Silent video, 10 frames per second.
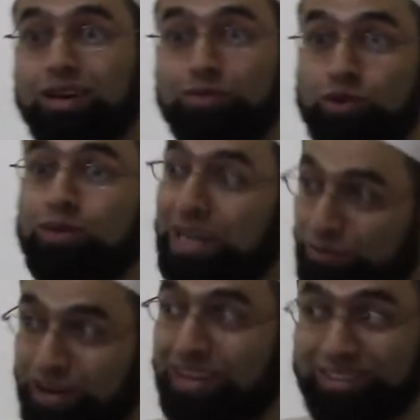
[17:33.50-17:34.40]
you
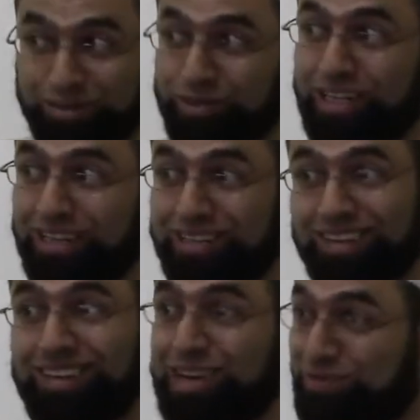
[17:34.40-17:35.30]
might find some sheikhs,
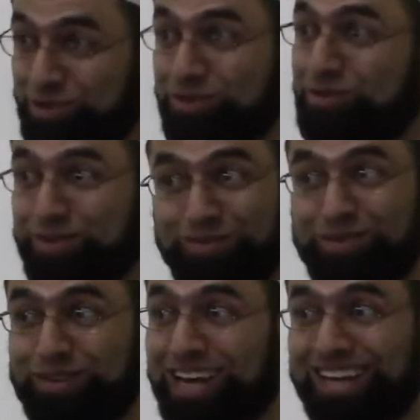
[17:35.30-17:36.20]
if
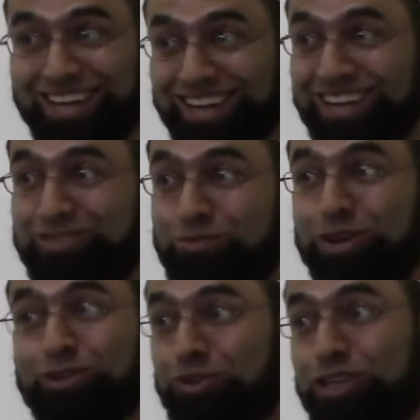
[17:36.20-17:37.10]
you like
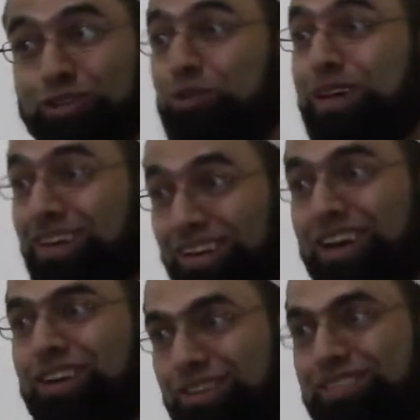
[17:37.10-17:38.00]
want to disobey
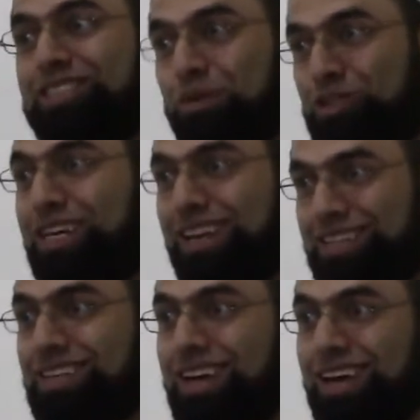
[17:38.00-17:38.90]
Allah, some
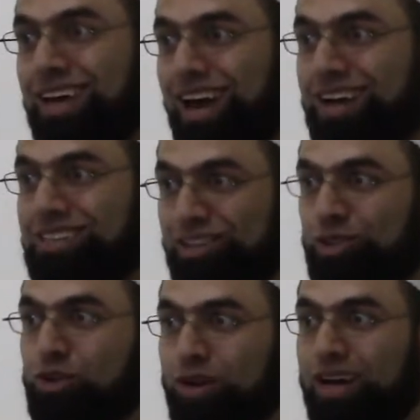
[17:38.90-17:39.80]
sheikhs, as I
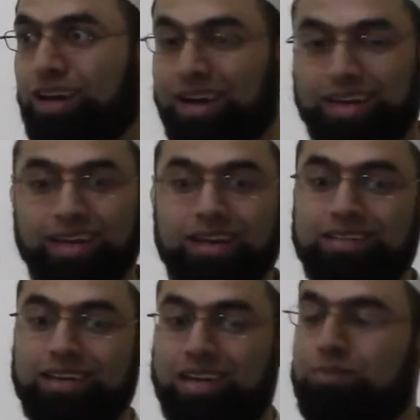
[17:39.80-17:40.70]
saw a
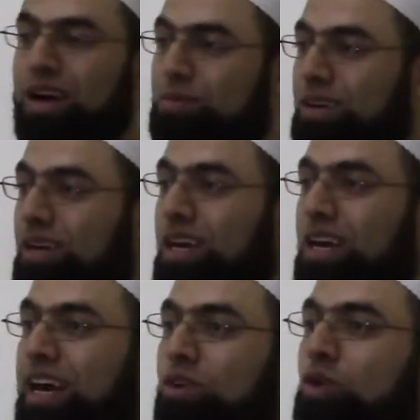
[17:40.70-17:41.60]
Canadian imam
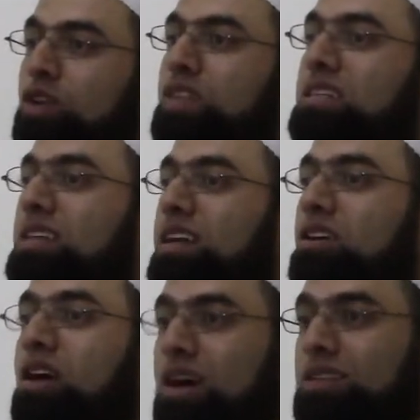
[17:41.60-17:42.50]
in one of the
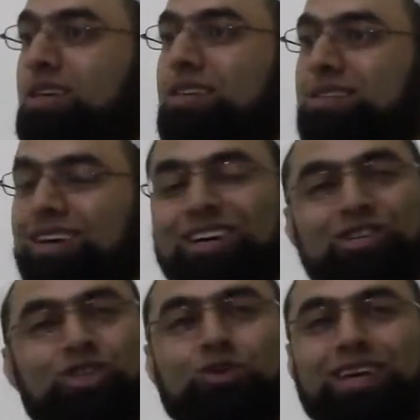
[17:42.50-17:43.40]
synagogues, he's
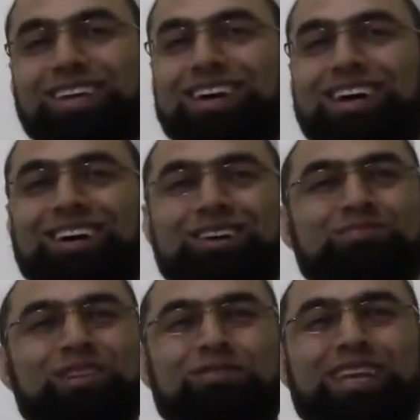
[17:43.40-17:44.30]
showing
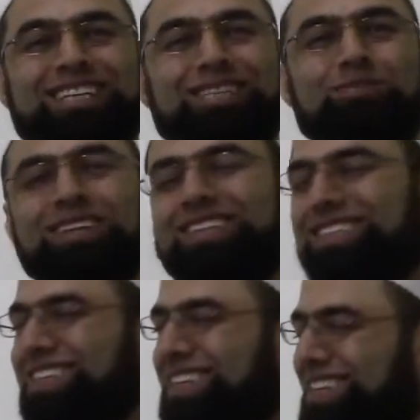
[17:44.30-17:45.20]
the
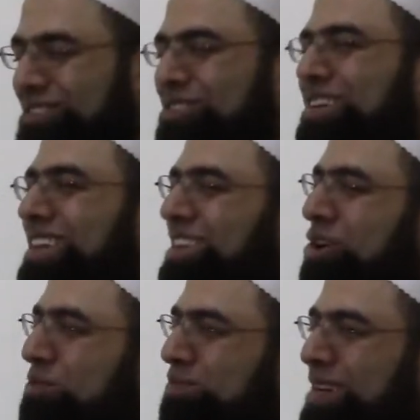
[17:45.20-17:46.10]
flexibility, and the
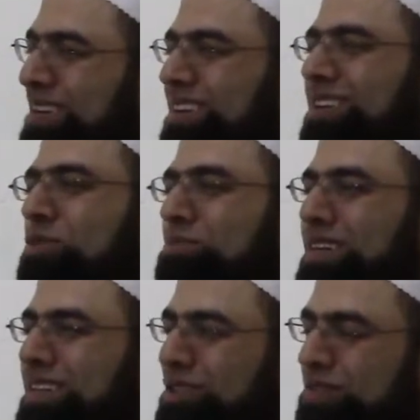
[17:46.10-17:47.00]

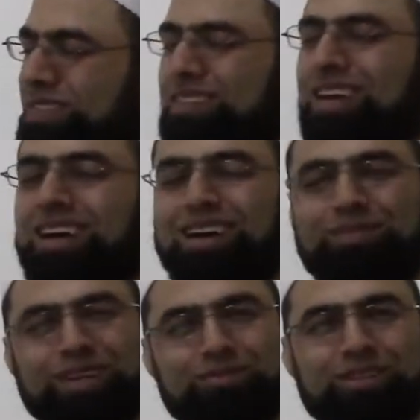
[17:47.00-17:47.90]
openness of
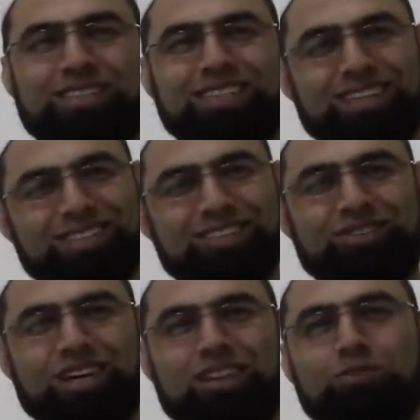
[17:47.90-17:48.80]
Islam and mercy,
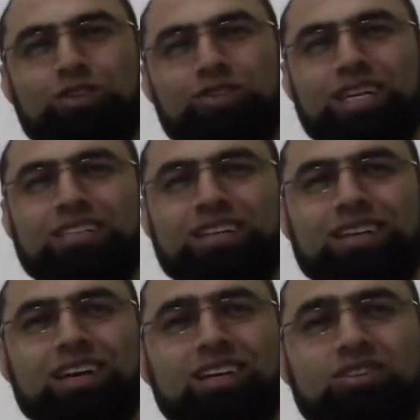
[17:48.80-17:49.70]
etc., and the
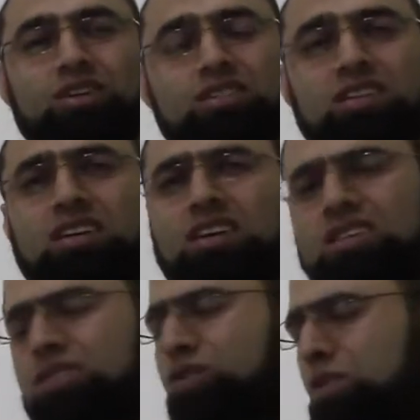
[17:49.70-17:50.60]
moderation. So he's saying
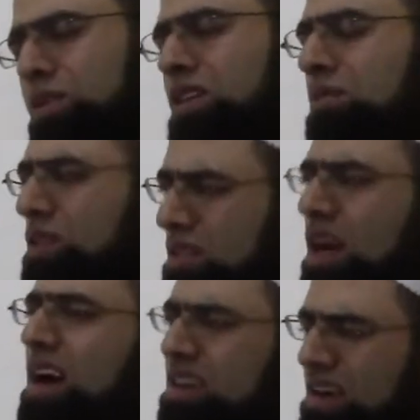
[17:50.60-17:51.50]
it's forbidden, but
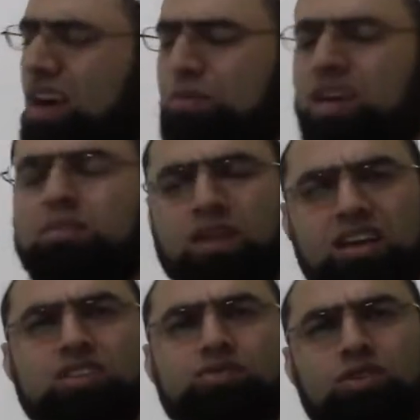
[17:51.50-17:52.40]
I make
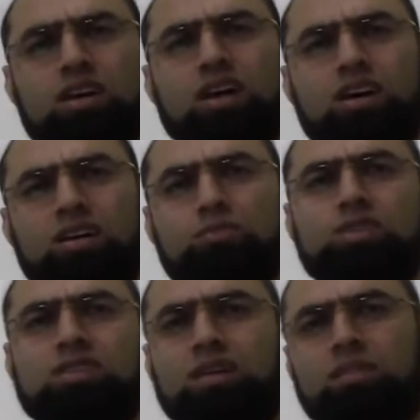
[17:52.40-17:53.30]
marriage for a
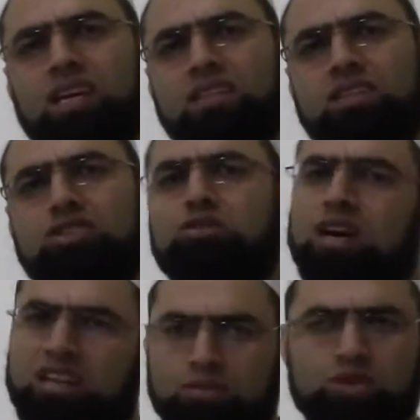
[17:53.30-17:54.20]
Muslim lady to
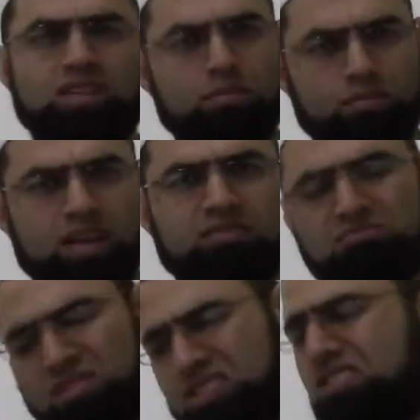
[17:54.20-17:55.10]
a non-Muslim man.
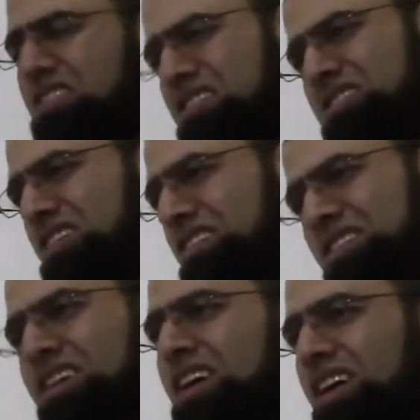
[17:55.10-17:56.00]

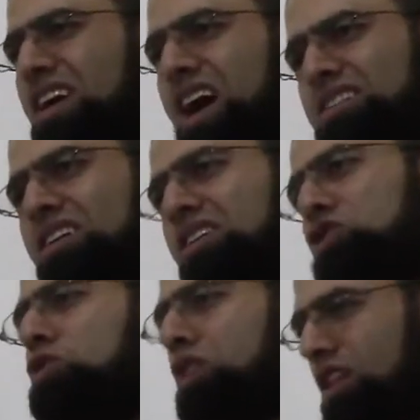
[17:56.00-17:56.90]
He has a
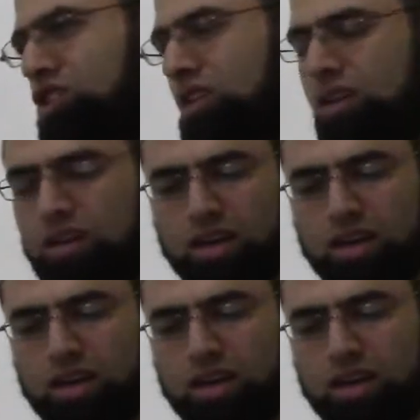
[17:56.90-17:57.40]
new religion.